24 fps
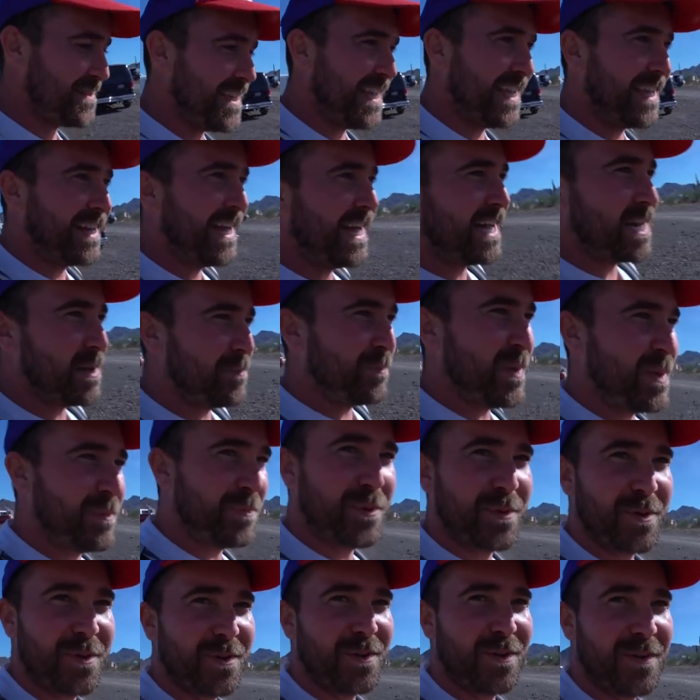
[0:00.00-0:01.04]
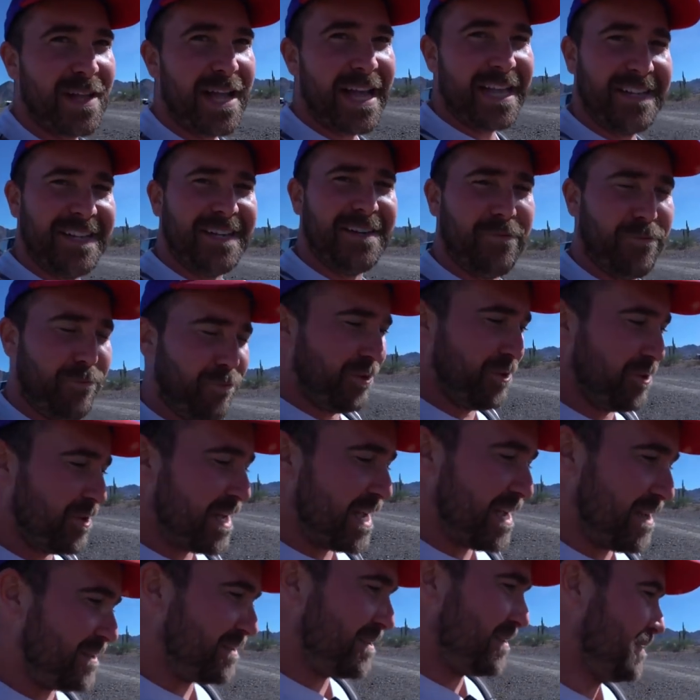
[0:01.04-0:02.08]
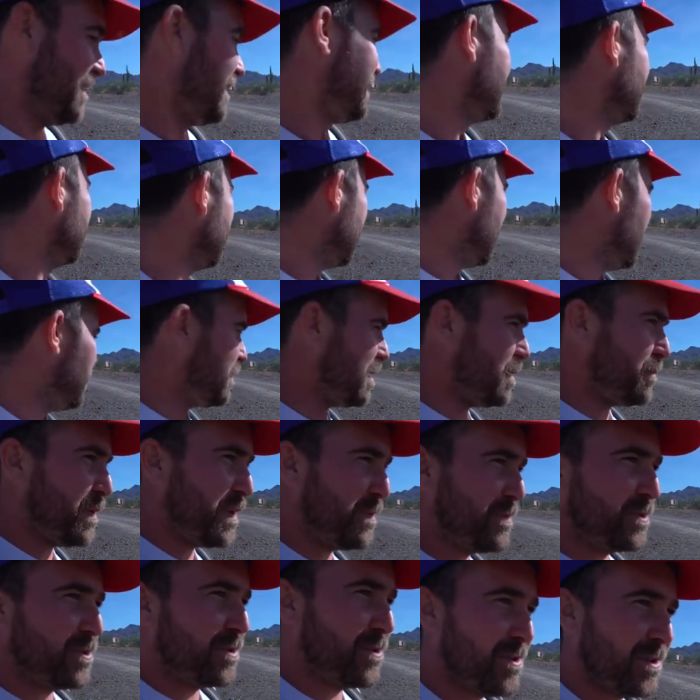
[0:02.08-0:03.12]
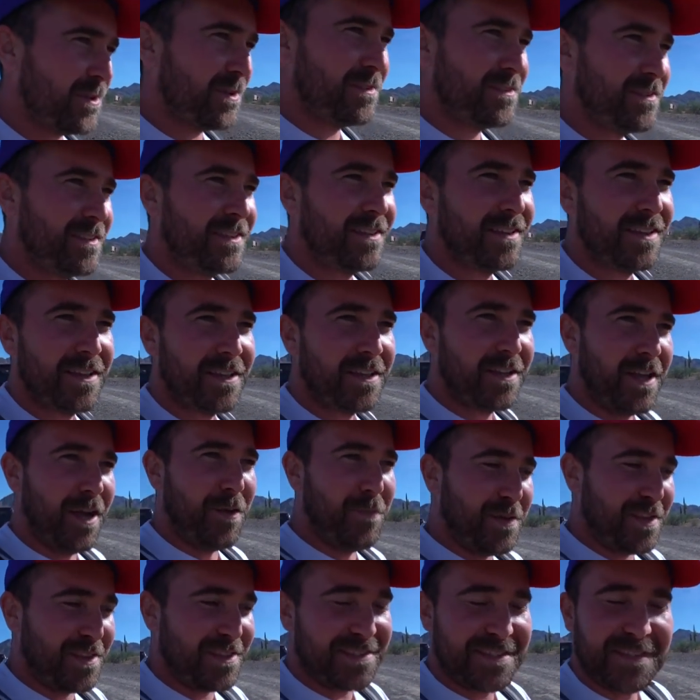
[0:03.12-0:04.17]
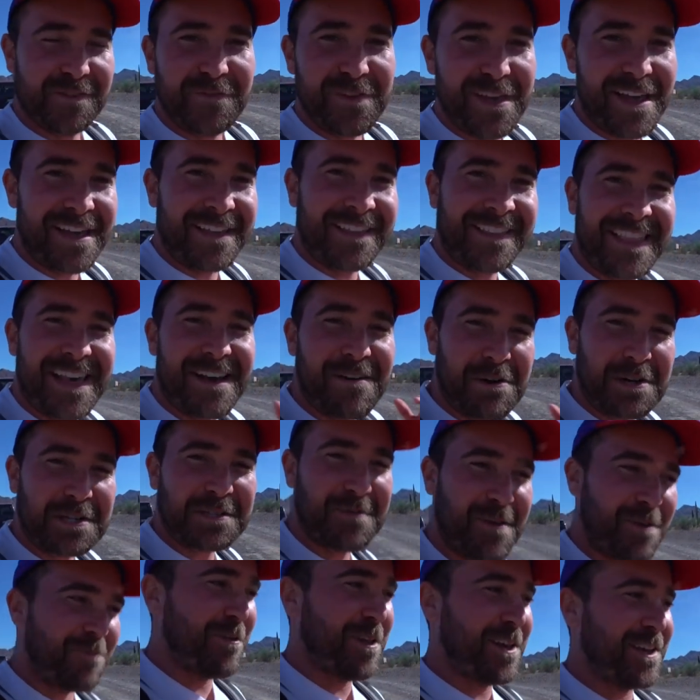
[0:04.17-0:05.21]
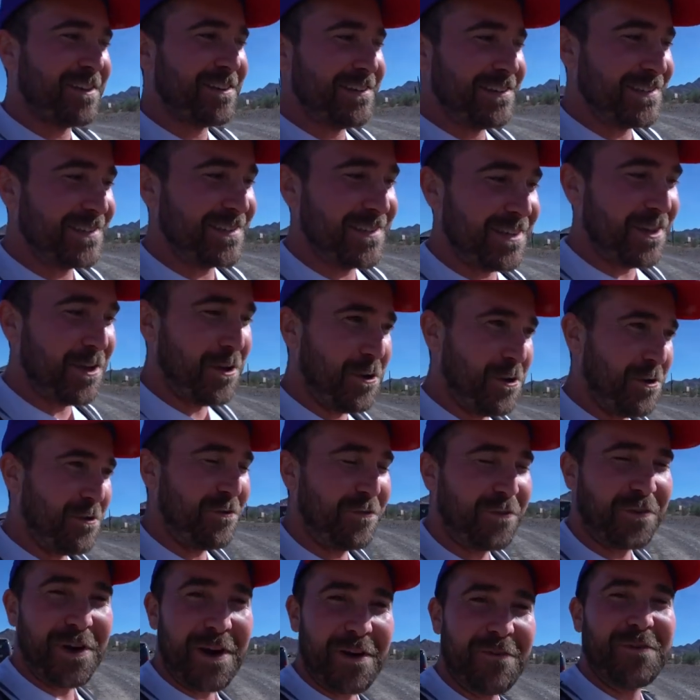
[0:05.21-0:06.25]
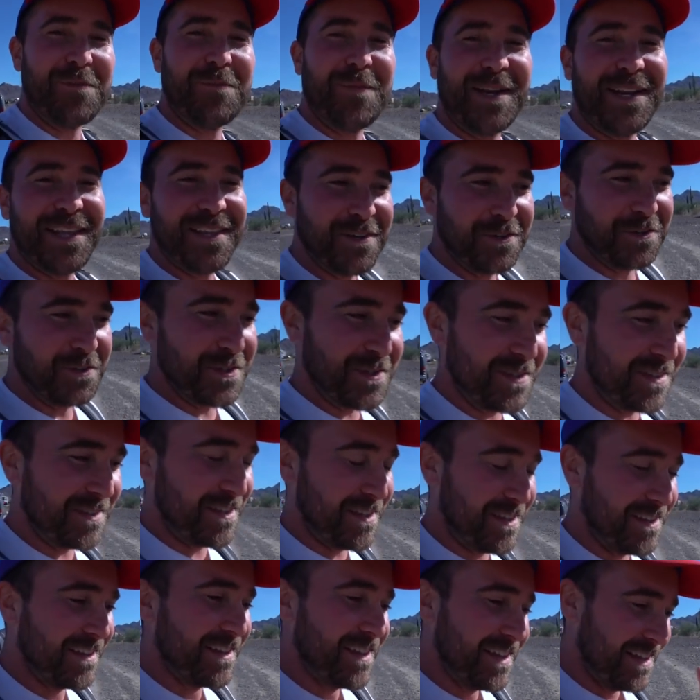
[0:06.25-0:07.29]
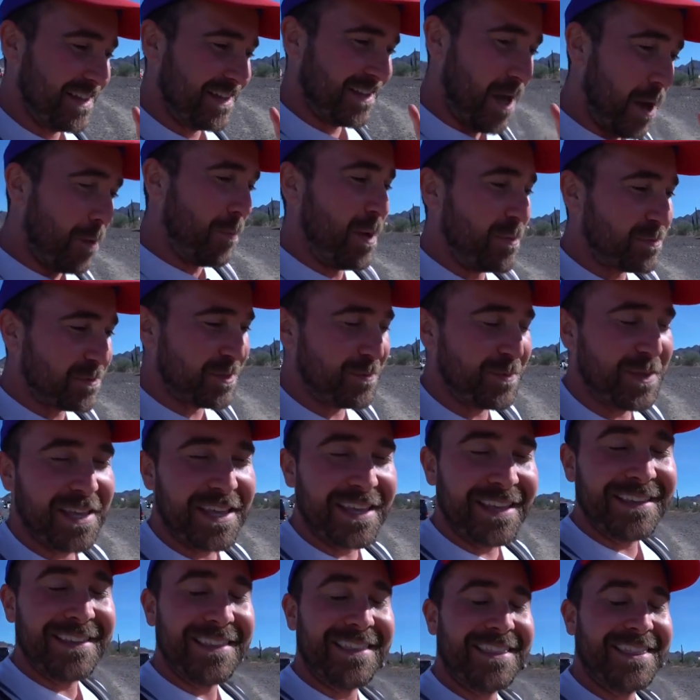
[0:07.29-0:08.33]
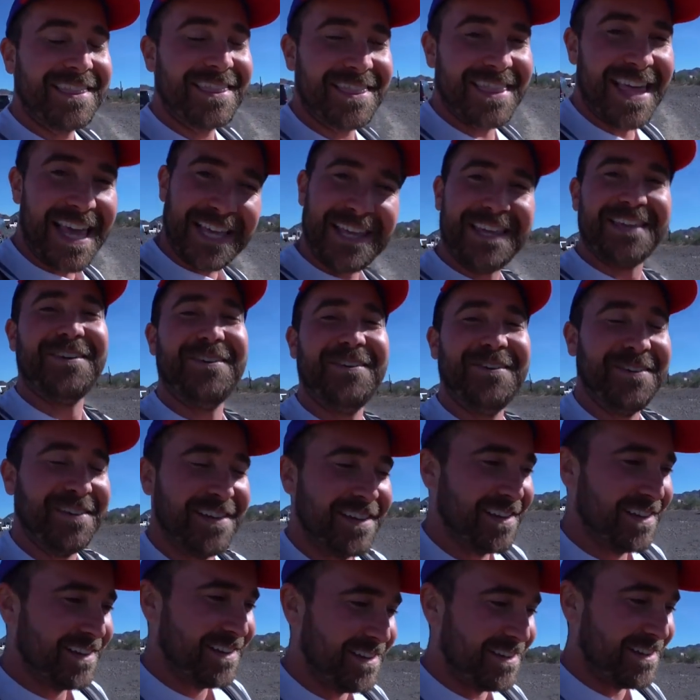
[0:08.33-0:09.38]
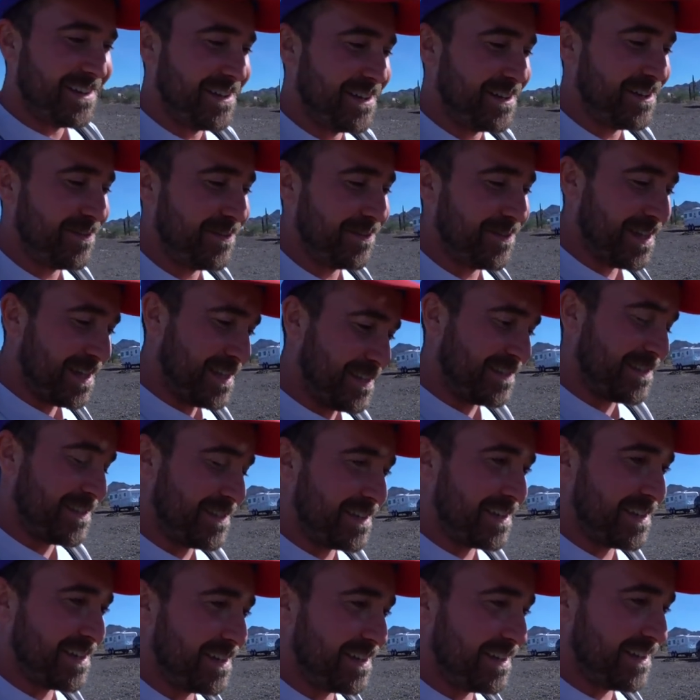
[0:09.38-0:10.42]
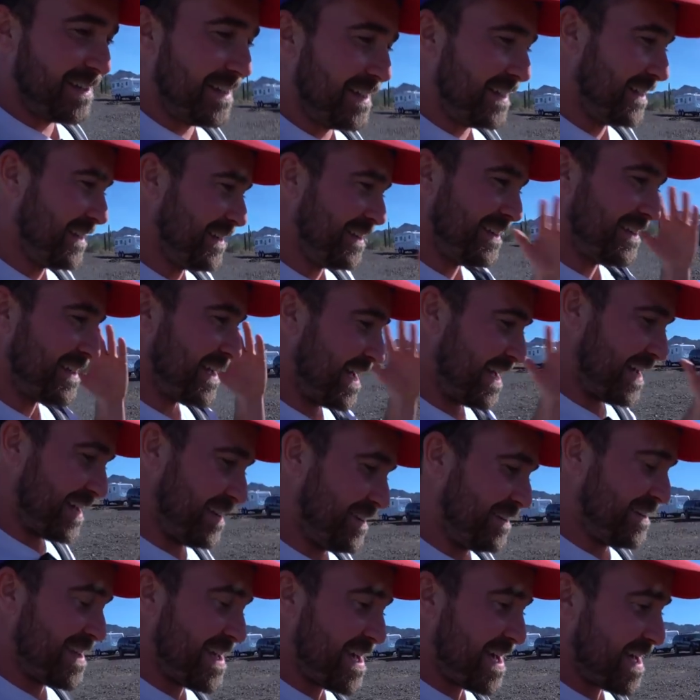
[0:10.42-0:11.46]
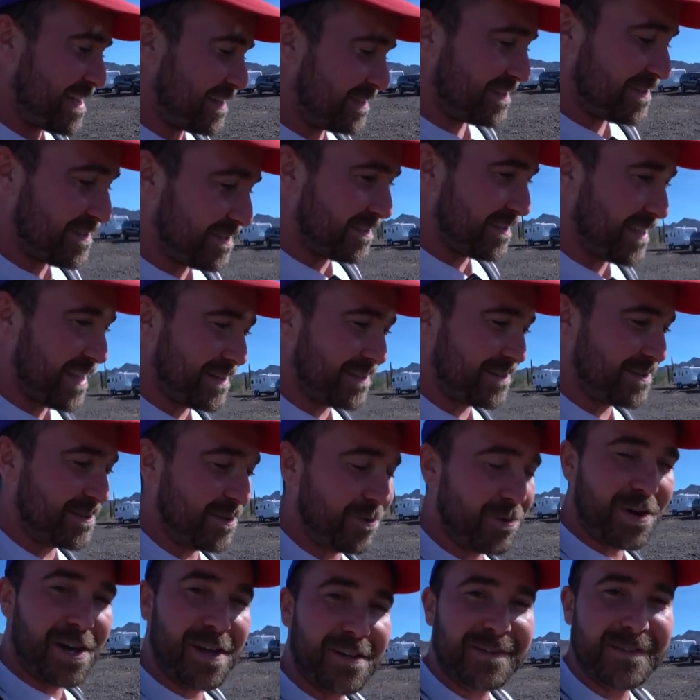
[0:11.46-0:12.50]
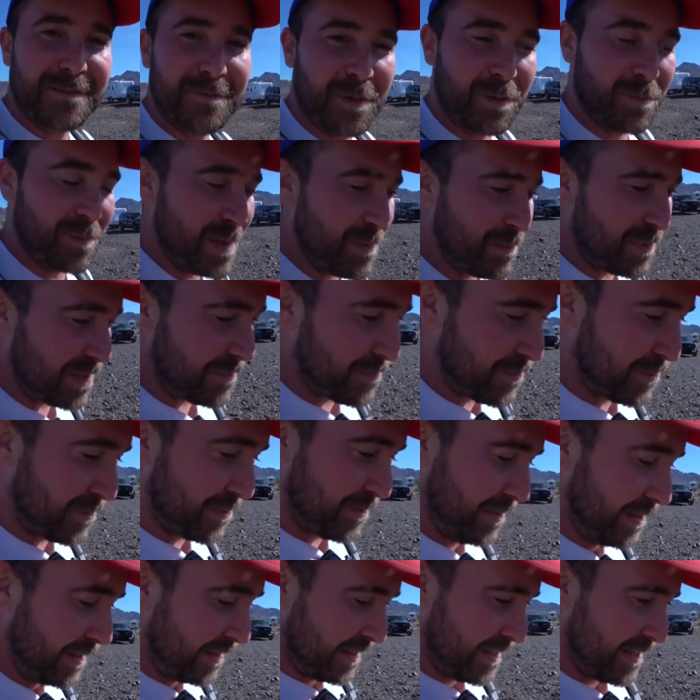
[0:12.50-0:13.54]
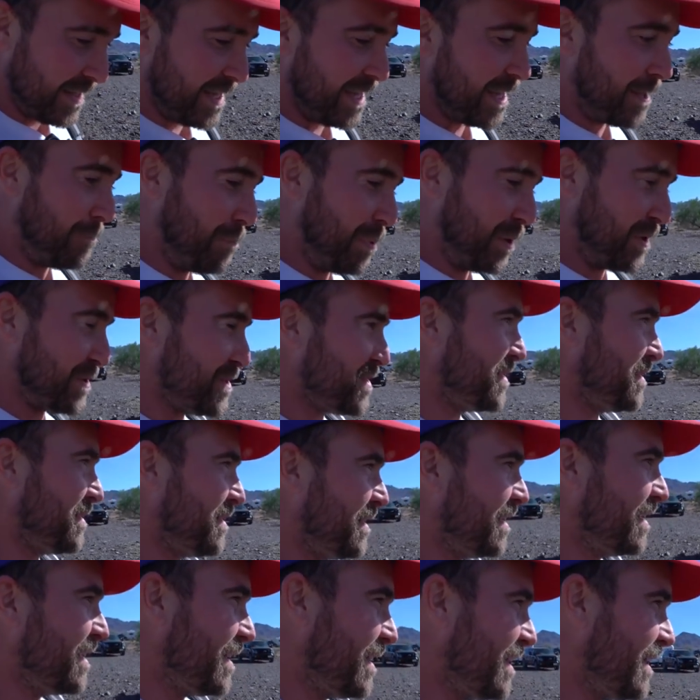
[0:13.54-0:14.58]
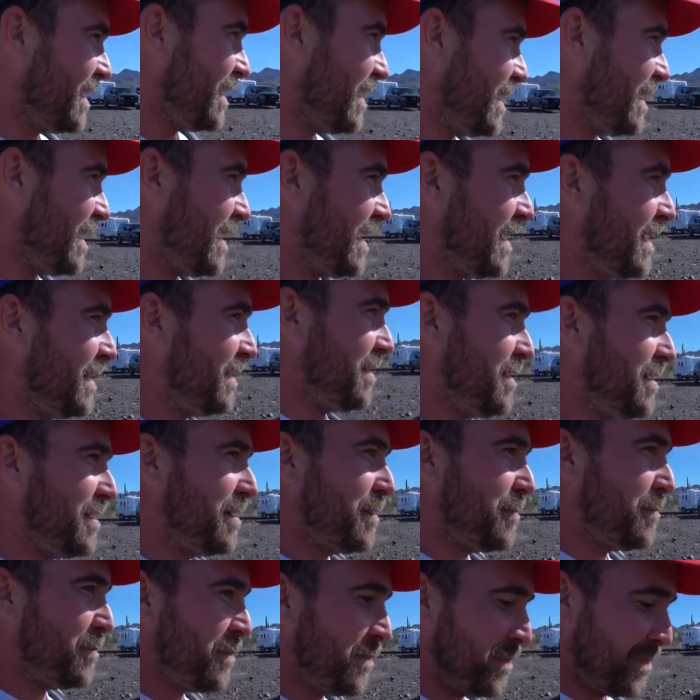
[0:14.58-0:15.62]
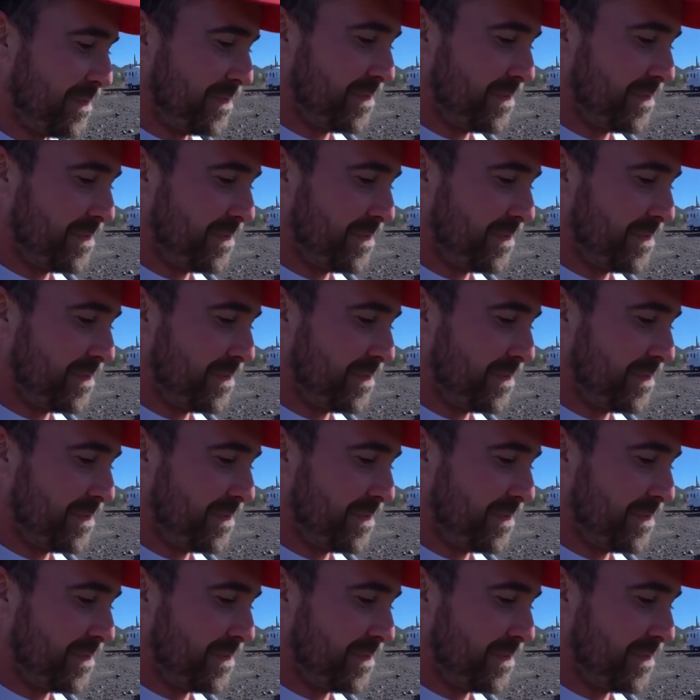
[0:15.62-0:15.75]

saying hi to people. I didn't realize how many people come to this event that watch my videos. So for everybody who's come up to me, thank you. Um, it's uh, I had yeah, it's like so awesome to meet people in person, and um,